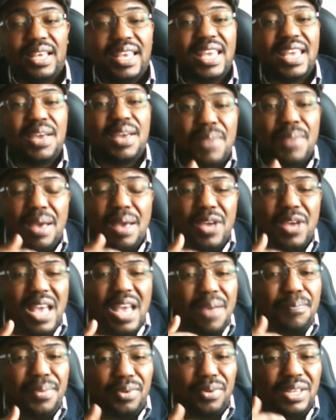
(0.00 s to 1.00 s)
He
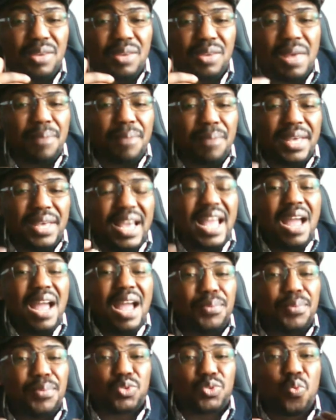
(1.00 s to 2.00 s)
may be
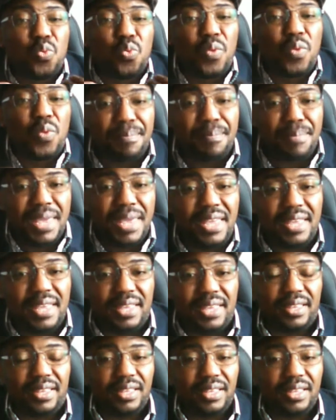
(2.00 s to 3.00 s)
able to win
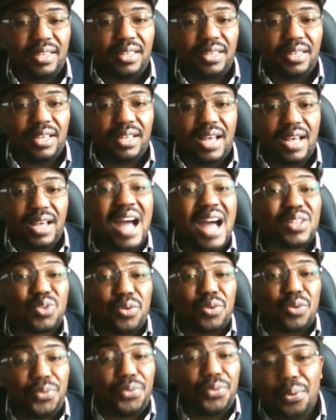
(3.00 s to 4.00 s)
me out
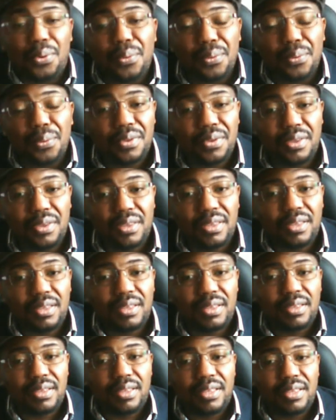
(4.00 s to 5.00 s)
of you
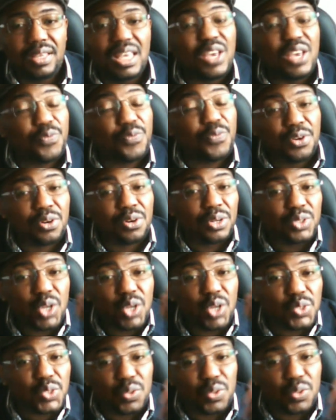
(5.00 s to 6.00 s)
if you don't
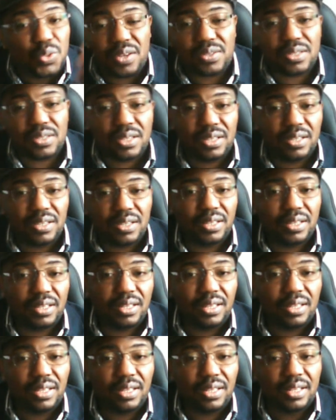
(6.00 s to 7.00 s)
talk to us.
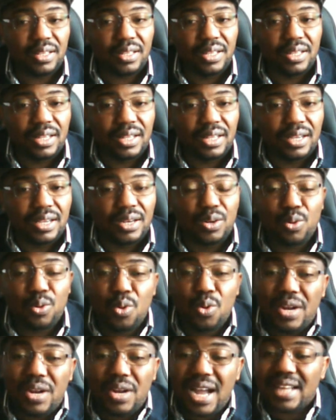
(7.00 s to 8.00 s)

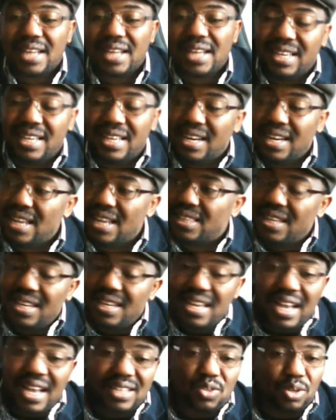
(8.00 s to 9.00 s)
Look at the great
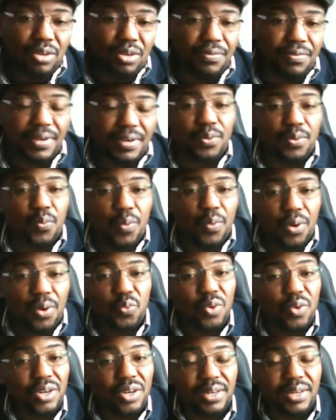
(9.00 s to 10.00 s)
leaders all over the
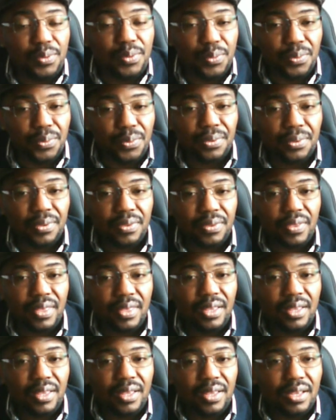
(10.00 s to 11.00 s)
world, what they do.
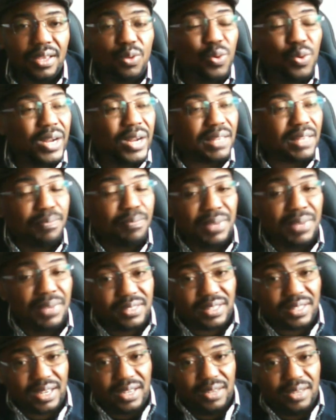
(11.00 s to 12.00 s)
Look at
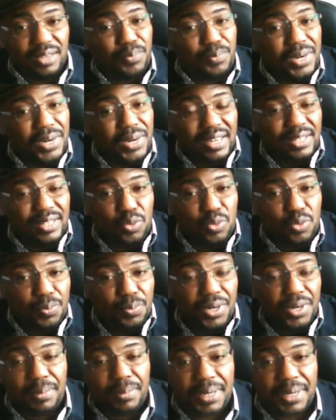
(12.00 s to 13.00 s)
Mr. President
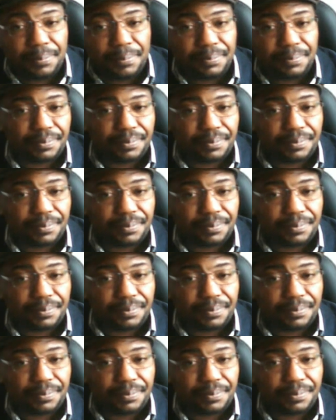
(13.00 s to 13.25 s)
Obama.